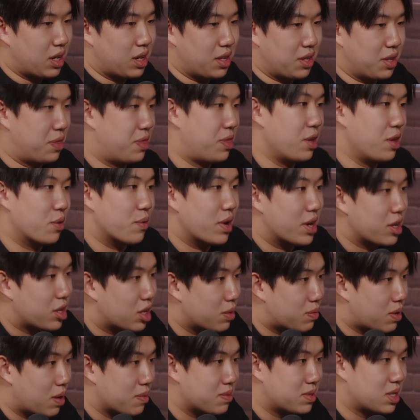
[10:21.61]
the
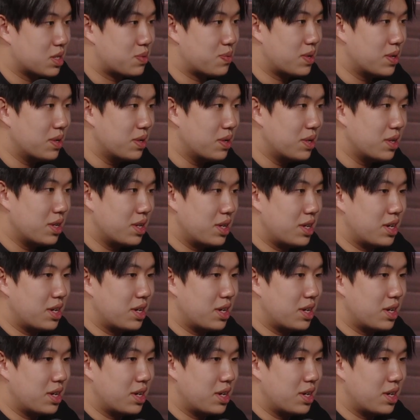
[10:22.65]
theoretical problems as well.